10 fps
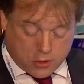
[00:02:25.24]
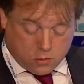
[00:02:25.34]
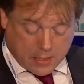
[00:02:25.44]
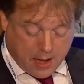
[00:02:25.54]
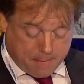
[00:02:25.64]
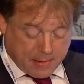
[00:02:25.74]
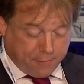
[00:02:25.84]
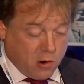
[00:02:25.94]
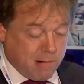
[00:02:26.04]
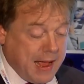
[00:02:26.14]
do come,
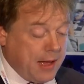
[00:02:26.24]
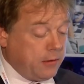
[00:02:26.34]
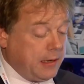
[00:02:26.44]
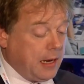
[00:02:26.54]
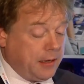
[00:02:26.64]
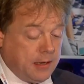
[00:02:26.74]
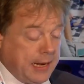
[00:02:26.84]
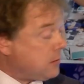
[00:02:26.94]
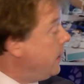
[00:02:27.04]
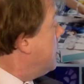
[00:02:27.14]
if you're around in London
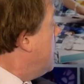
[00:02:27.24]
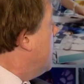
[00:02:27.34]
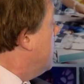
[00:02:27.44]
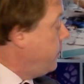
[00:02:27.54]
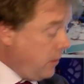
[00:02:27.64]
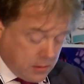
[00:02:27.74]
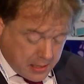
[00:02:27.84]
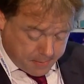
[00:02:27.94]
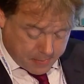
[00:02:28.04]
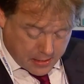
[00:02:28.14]
next week, do
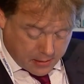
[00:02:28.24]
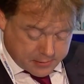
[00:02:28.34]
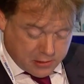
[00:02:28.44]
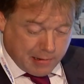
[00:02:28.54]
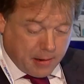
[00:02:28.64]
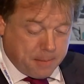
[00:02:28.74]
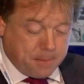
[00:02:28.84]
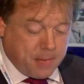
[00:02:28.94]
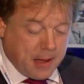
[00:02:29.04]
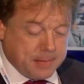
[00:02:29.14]
come. Oh, sorry,
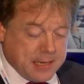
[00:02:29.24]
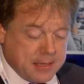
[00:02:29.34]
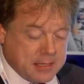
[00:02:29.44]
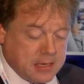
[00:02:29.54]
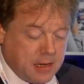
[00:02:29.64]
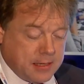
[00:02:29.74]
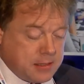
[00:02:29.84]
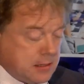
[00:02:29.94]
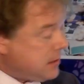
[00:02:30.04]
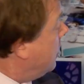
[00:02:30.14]
I did these
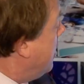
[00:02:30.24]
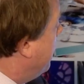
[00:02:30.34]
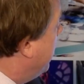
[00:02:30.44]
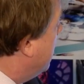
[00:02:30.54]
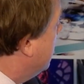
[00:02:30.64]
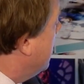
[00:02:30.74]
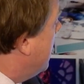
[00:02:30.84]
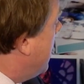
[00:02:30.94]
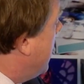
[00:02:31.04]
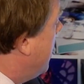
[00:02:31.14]
slides. Ah, there we
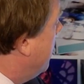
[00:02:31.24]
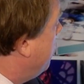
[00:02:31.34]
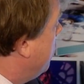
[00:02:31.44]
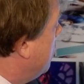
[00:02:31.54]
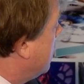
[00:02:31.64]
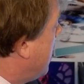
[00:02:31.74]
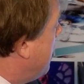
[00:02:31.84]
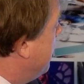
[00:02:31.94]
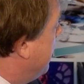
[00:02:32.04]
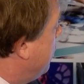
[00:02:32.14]
are. Do come,